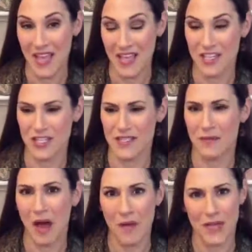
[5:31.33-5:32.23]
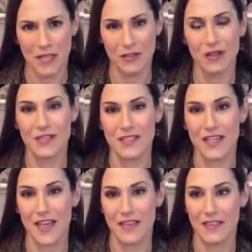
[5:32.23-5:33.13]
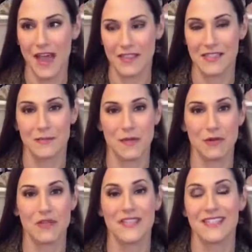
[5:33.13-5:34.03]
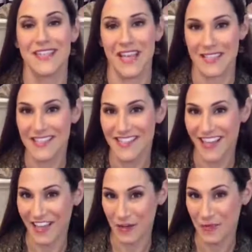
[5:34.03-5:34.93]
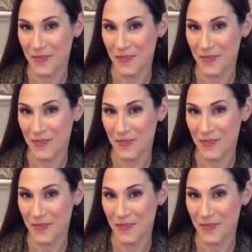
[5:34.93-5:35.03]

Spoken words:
And she said, "Mommy, it looks like that spirit's dancing."